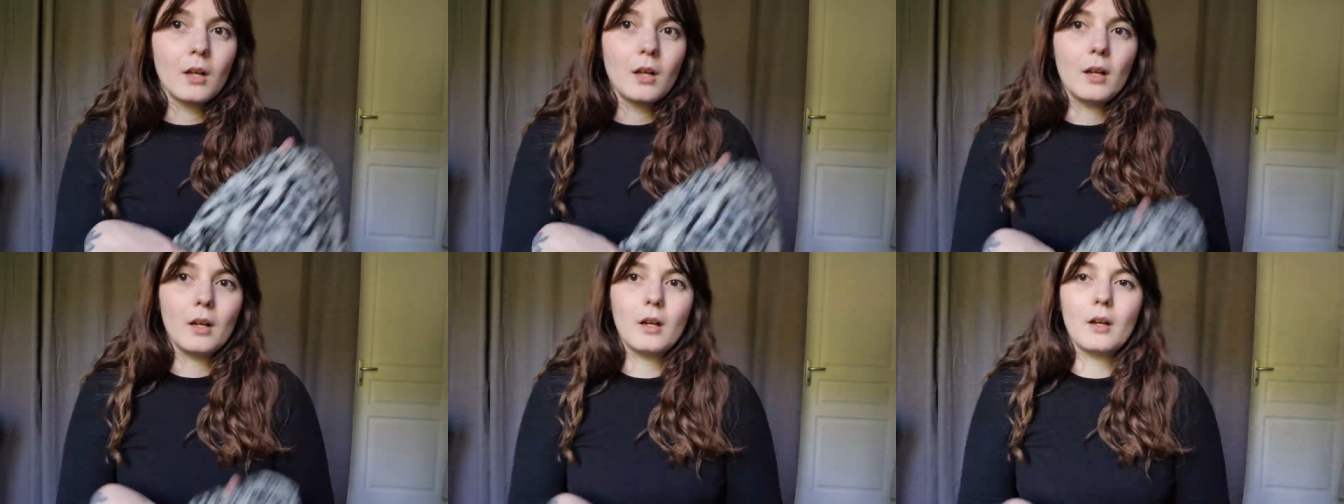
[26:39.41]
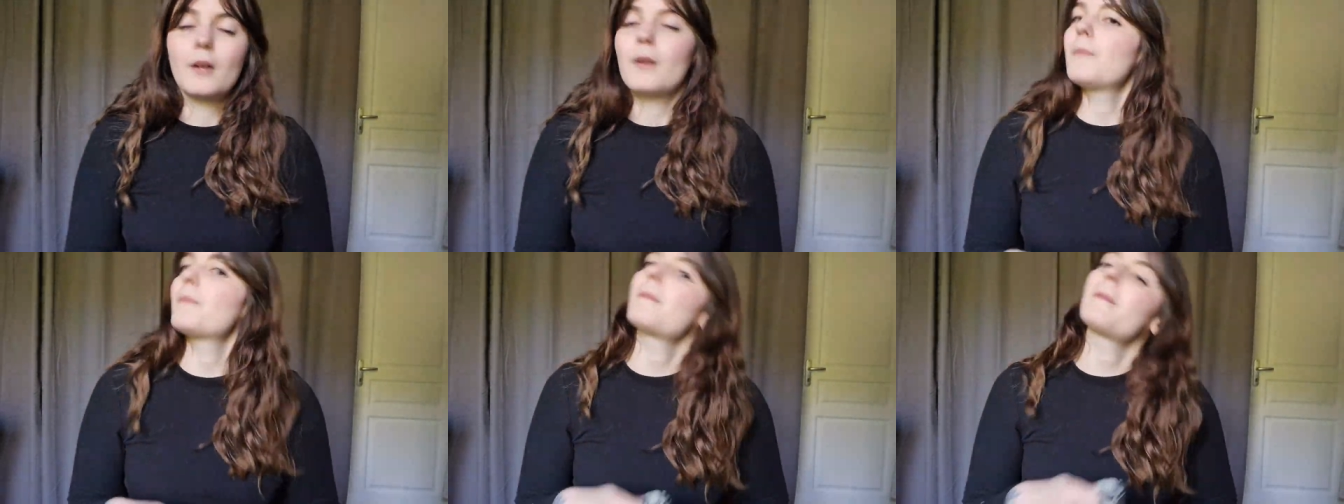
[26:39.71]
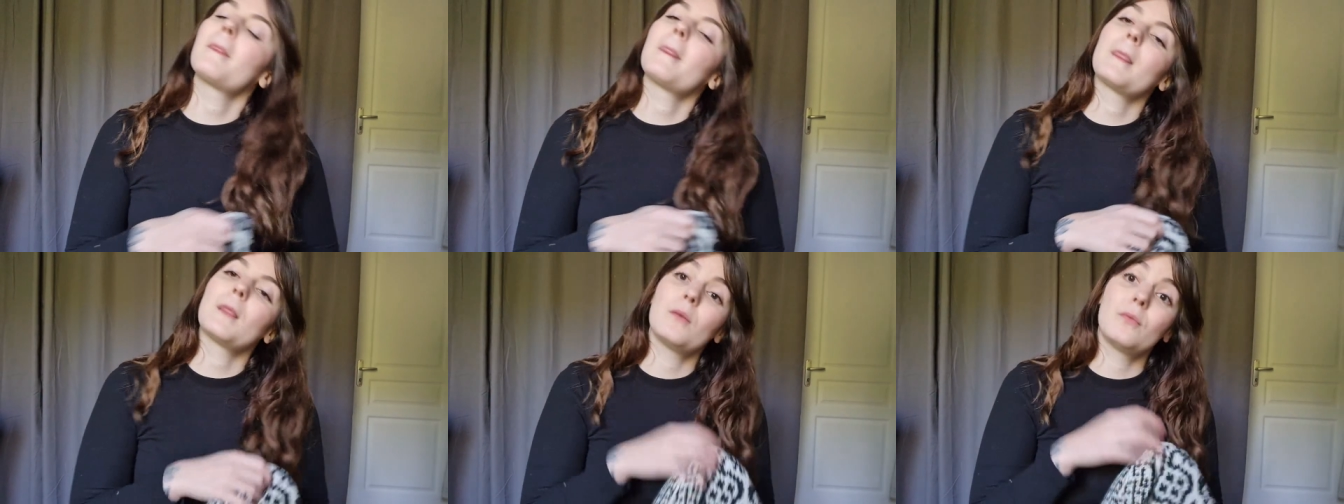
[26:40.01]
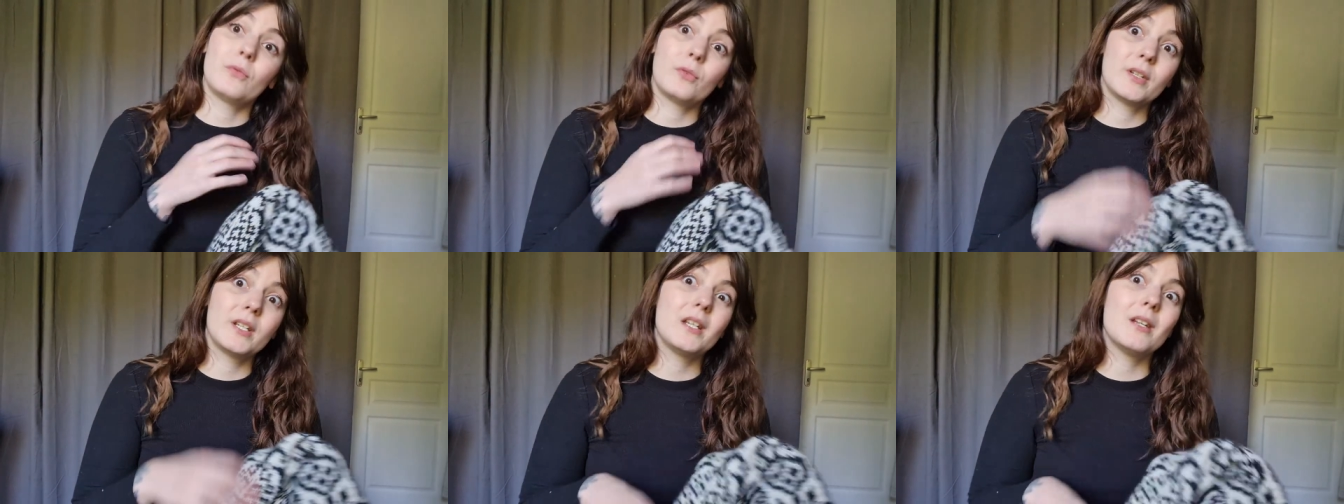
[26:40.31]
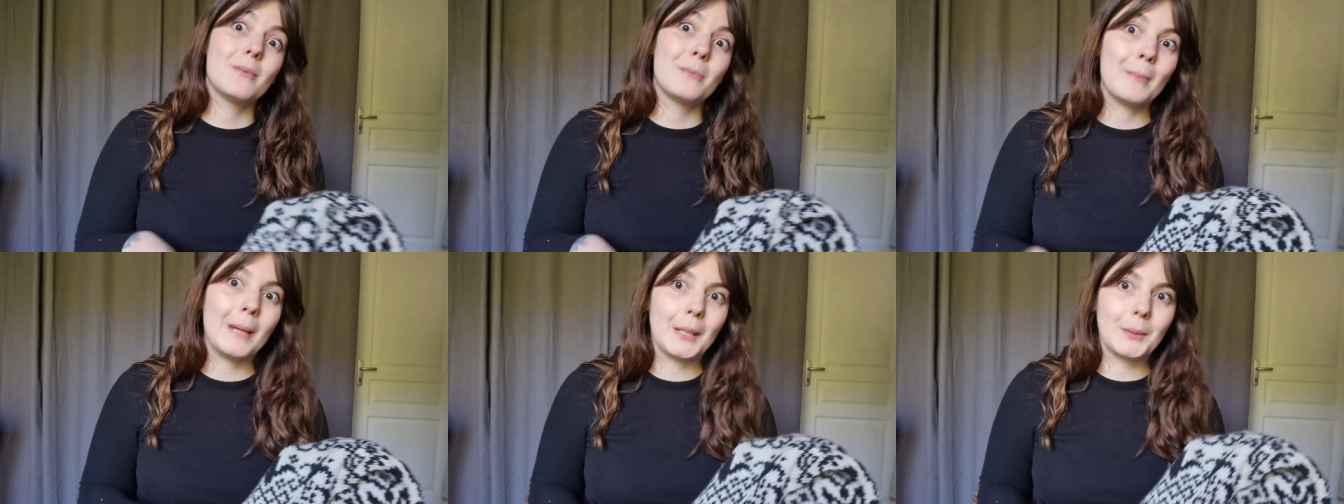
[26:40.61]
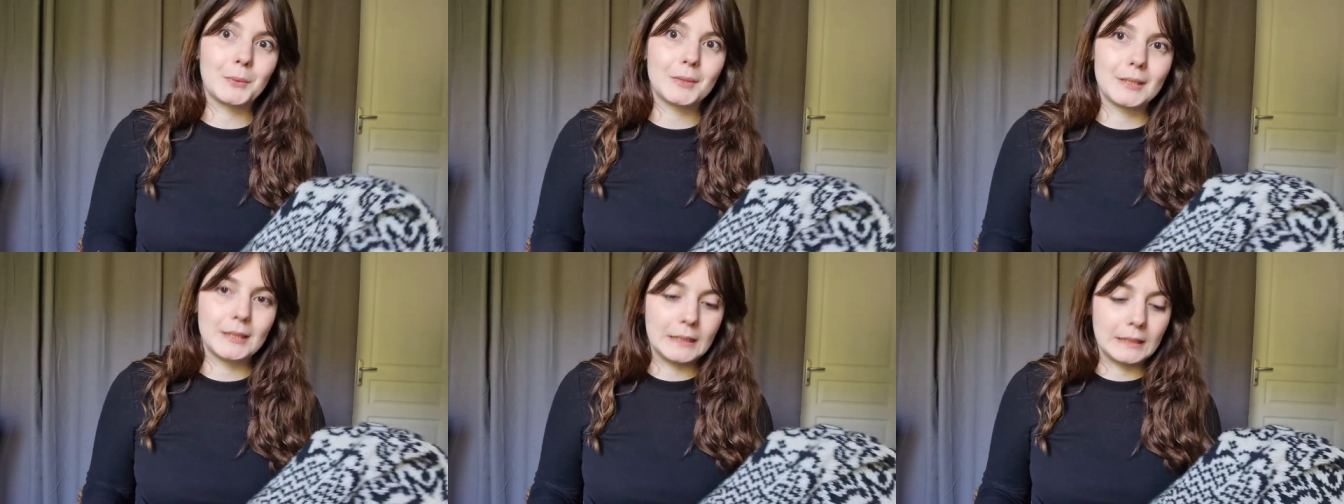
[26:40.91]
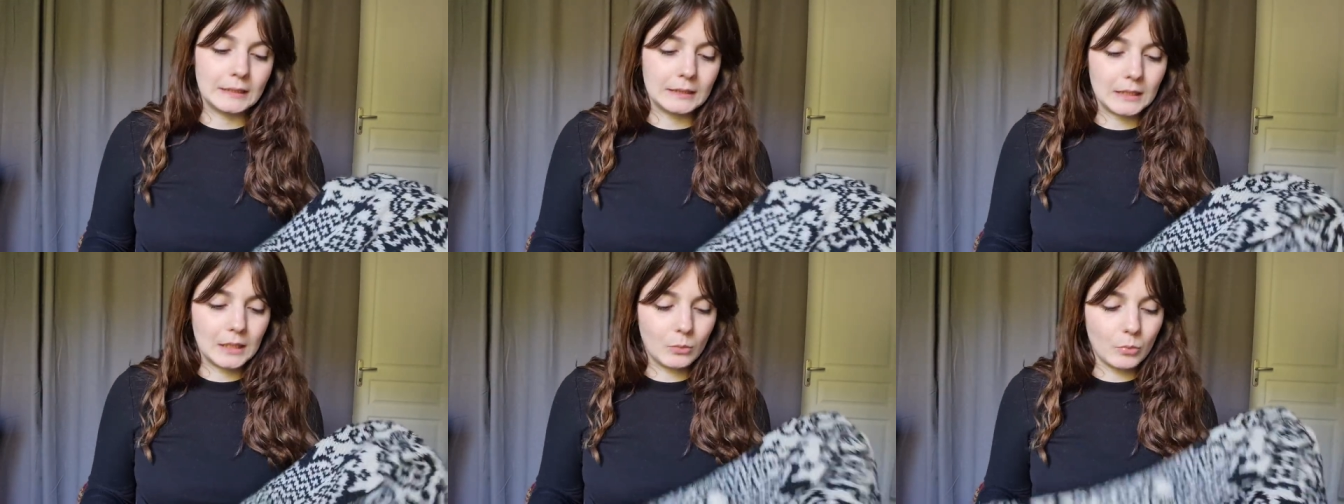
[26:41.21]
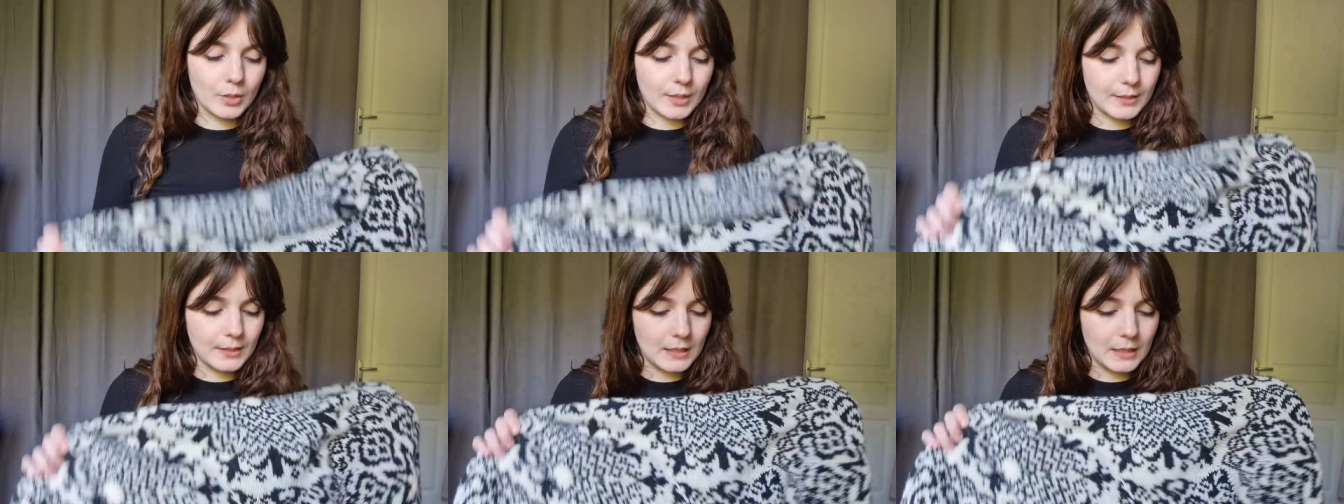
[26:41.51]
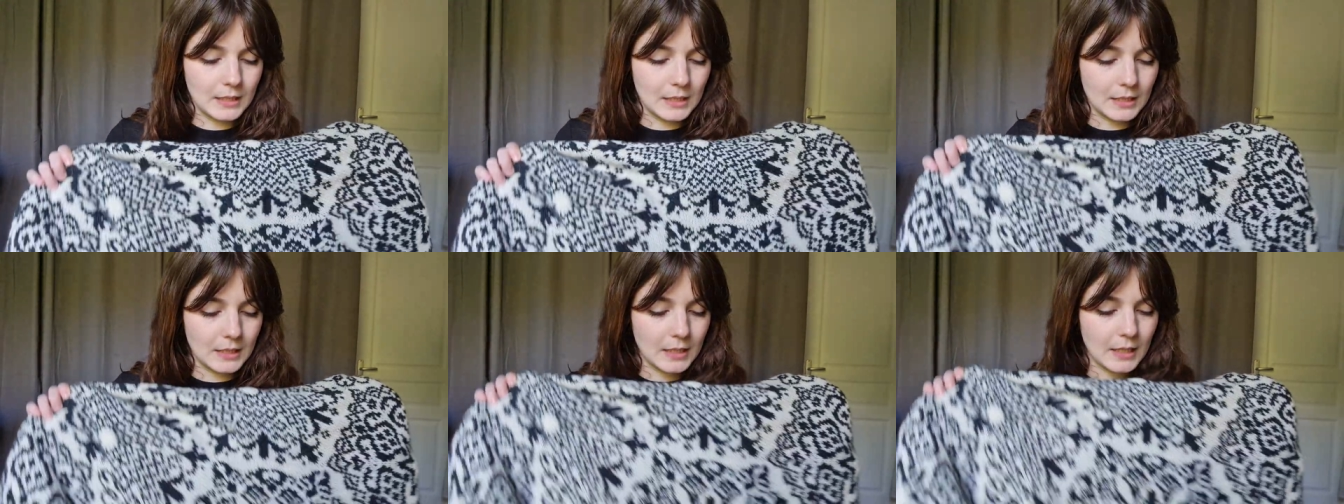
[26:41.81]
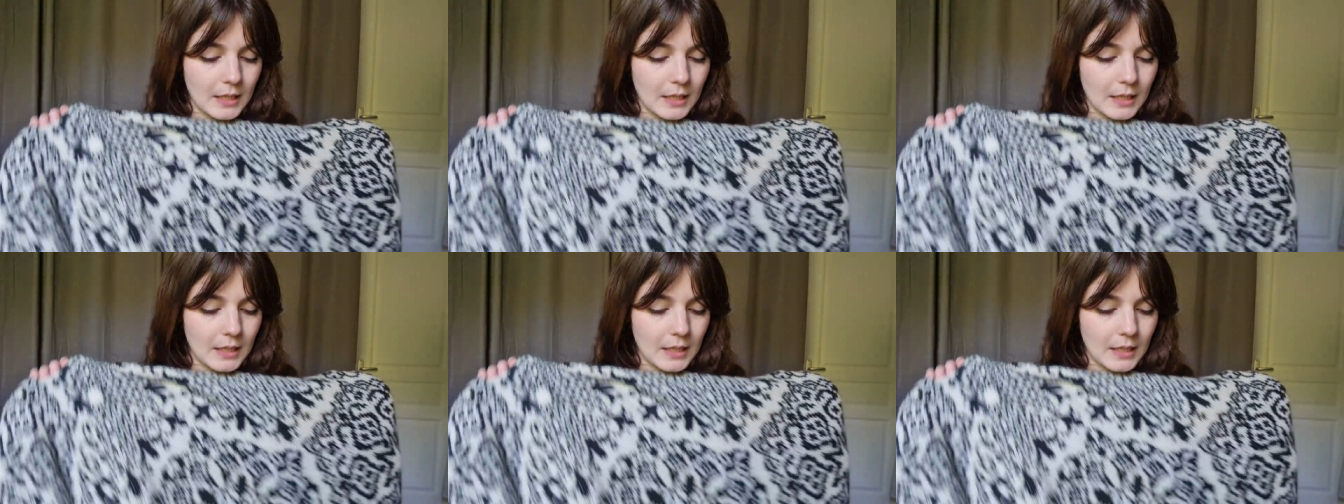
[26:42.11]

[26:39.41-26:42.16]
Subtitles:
for the amount that was needed.